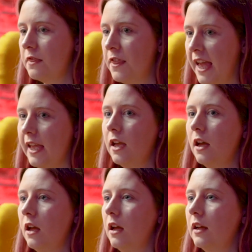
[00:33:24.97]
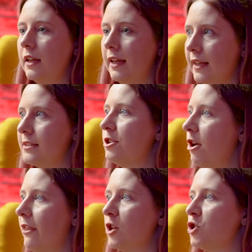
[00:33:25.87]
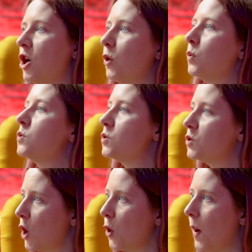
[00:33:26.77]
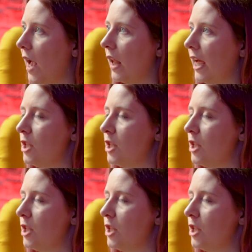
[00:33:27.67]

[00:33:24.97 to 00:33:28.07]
they get to know that show so well,